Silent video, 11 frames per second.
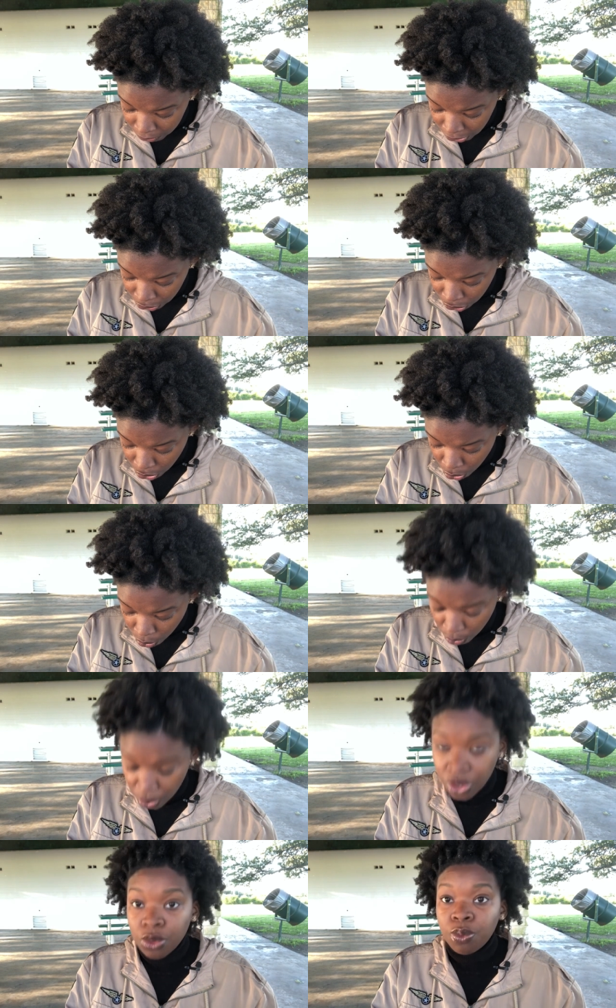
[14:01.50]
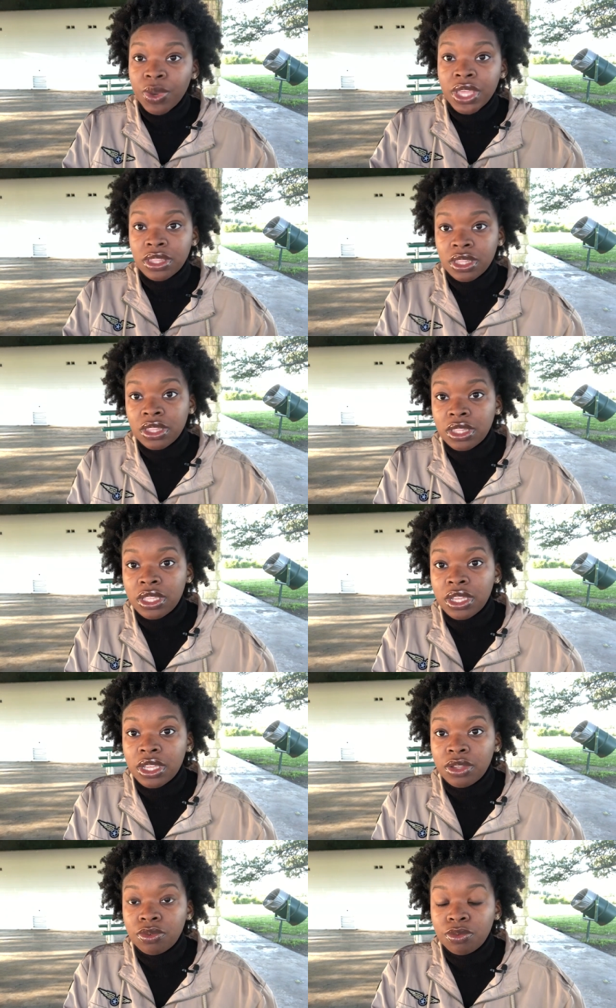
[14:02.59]
you know with
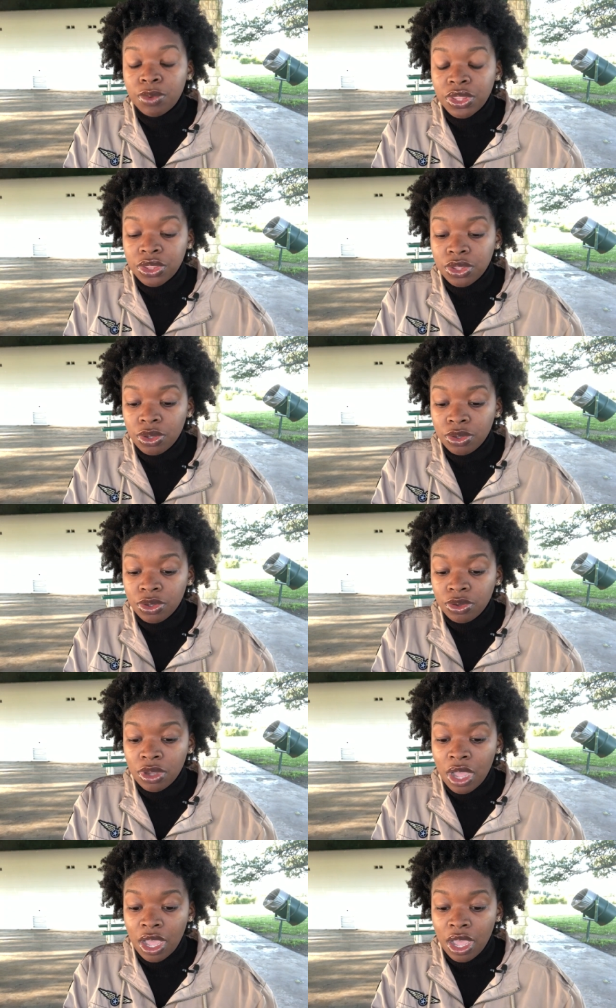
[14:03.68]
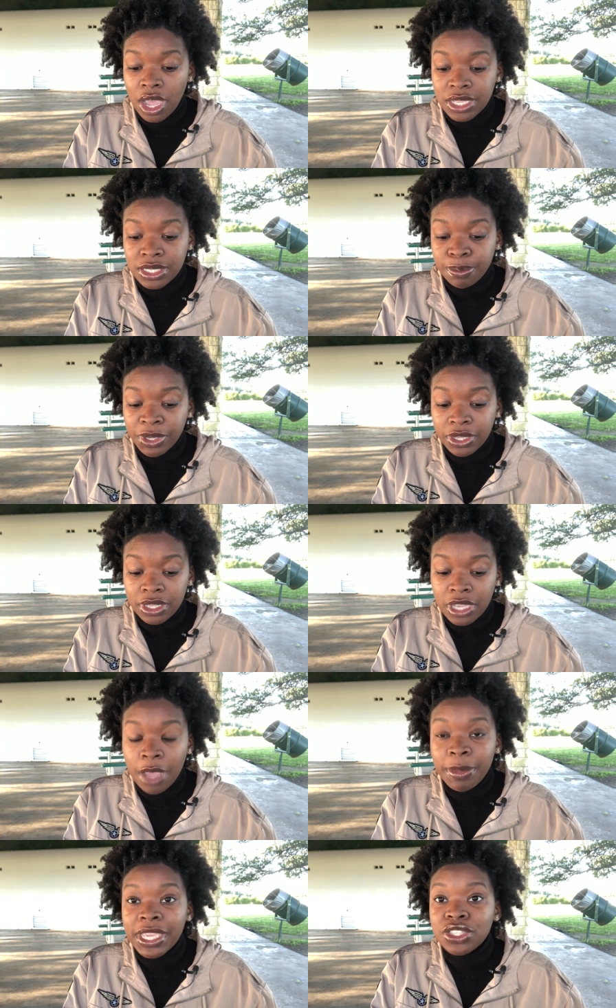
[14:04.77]
the with uh, us but
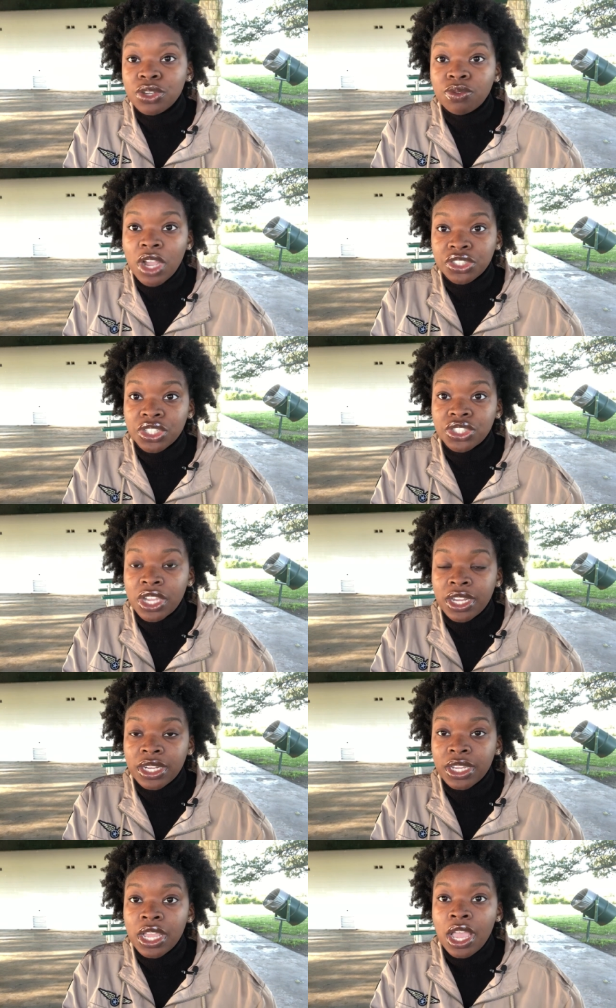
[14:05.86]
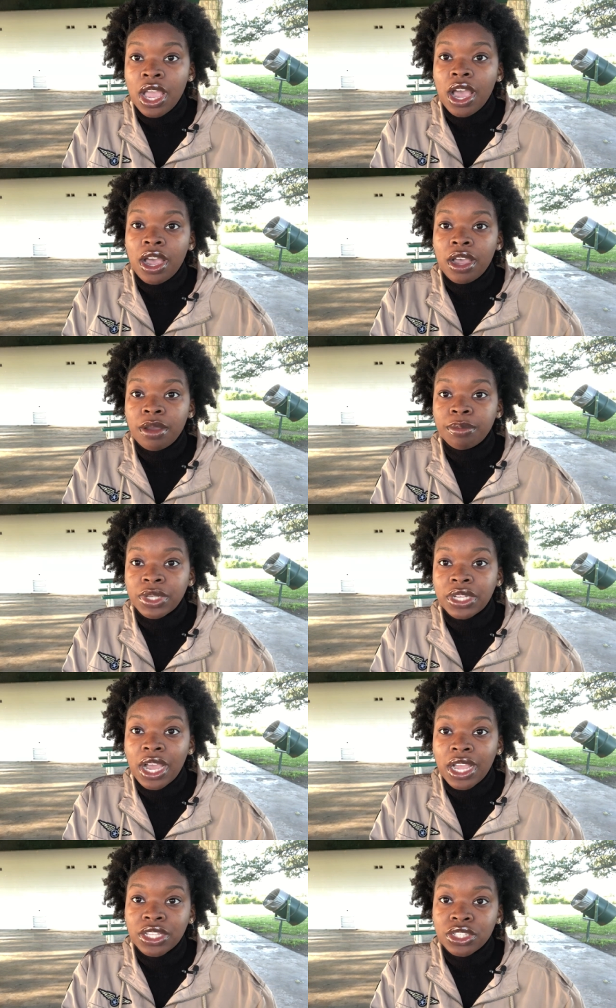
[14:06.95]
coming into Rosh Hashanah, um,
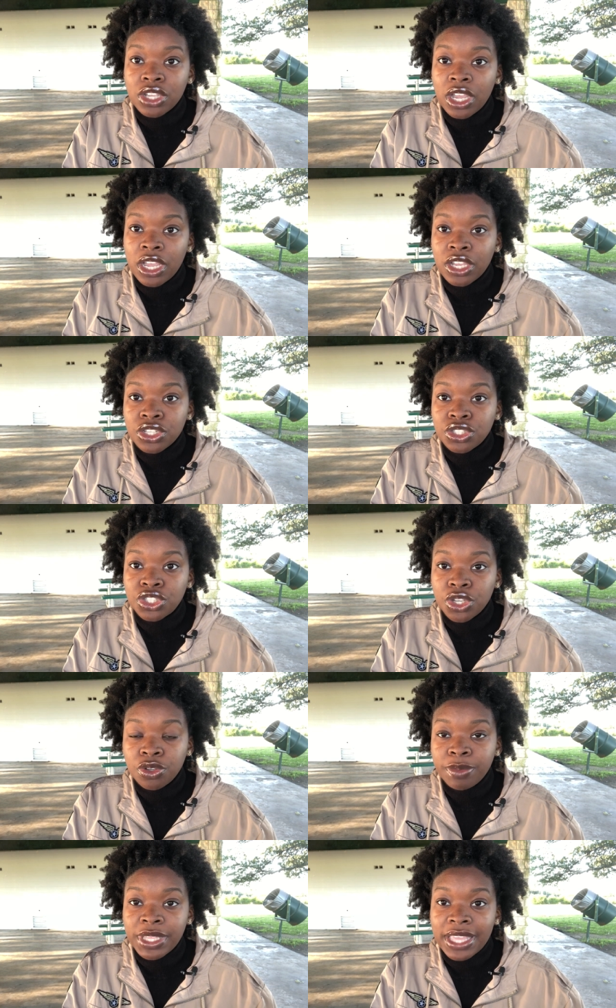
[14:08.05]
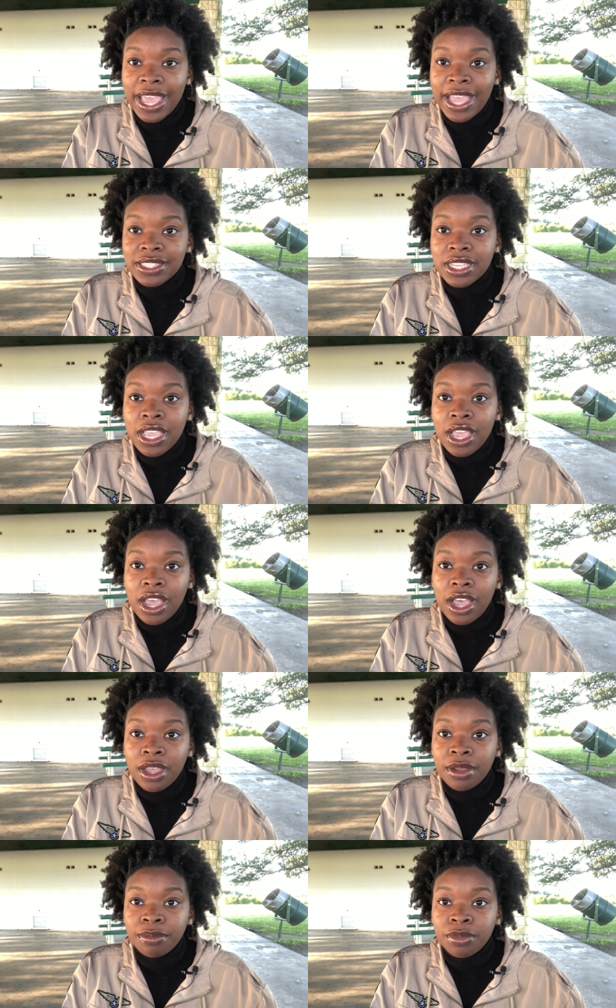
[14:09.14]
God uh, showed me that
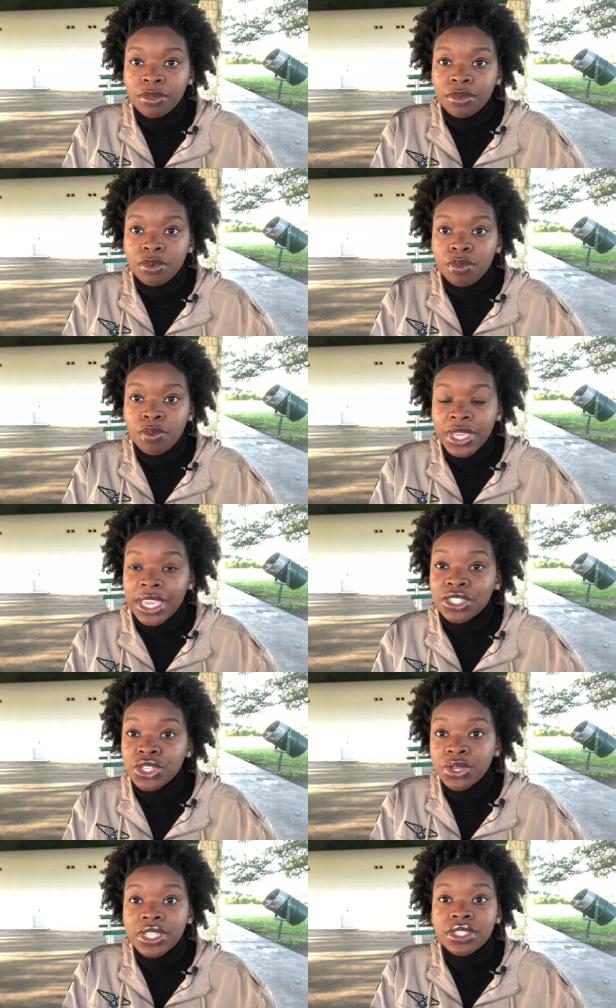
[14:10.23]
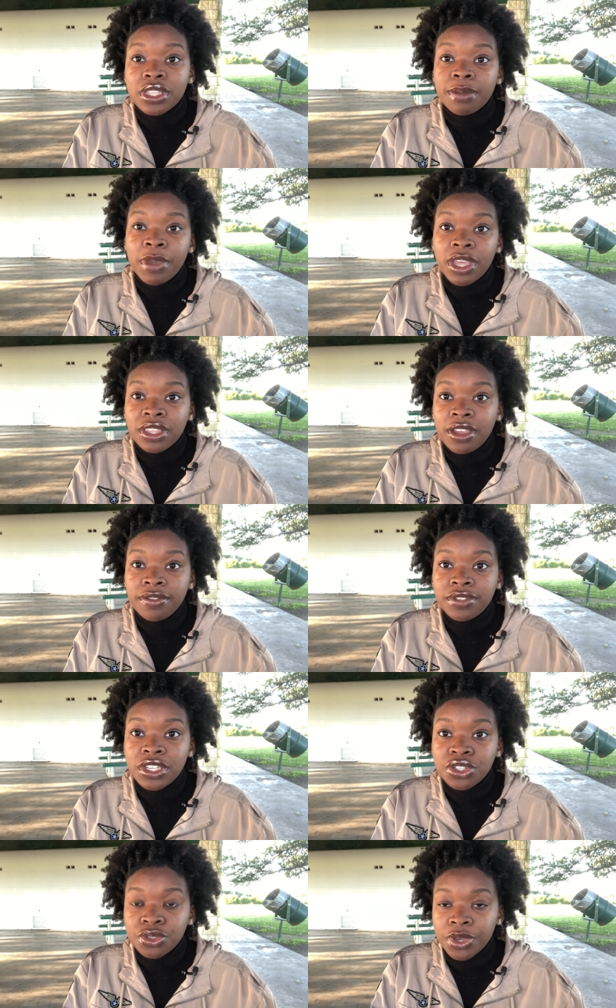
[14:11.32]
um, we entered into the month of
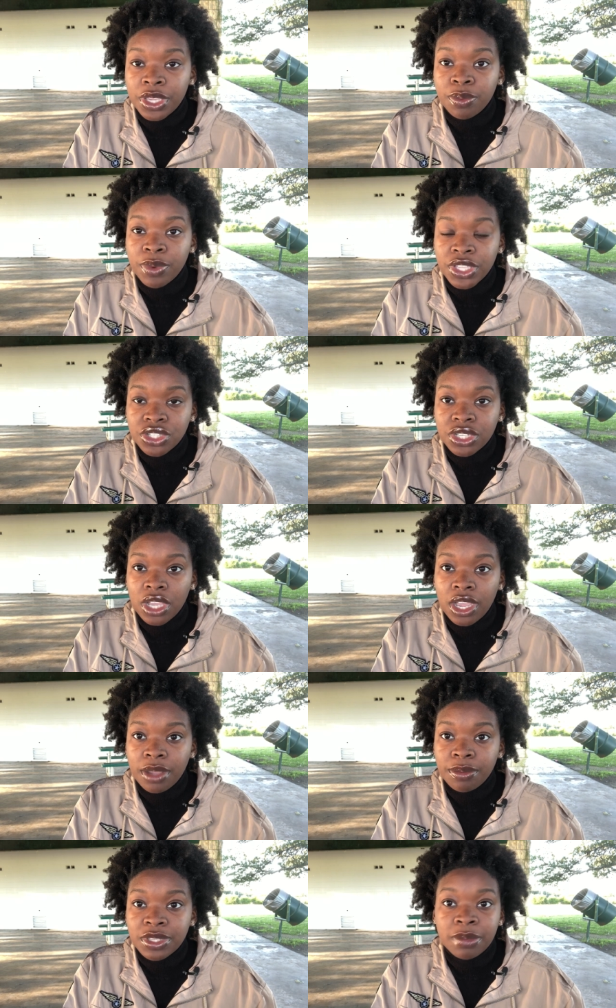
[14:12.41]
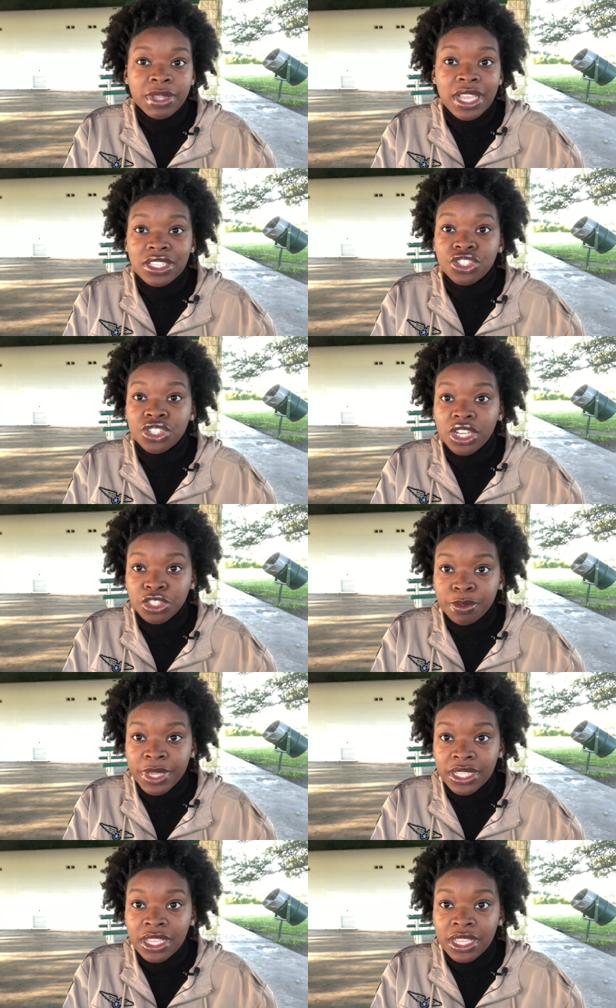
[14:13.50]
Tishri, which um, symbolizes judgment,